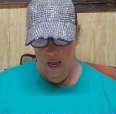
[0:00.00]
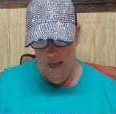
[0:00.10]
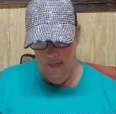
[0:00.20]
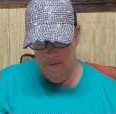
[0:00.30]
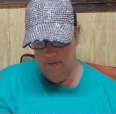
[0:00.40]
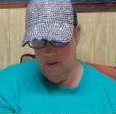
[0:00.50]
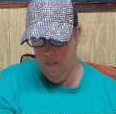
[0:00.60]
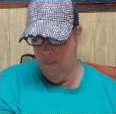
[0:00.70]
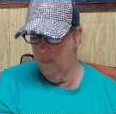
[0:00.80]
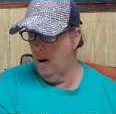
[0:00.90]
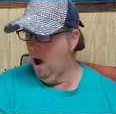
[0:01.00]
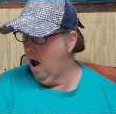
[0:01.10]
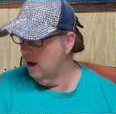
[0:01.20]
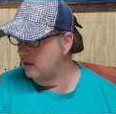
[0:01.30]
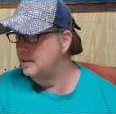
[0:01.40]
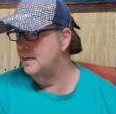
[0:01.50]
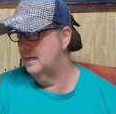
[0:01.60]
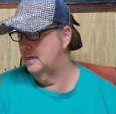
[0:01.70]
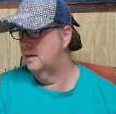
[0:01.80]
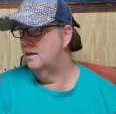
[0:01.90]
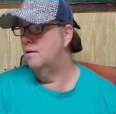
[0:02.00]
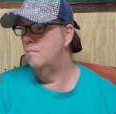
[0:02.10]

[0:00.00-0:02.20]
His bodily, bodily,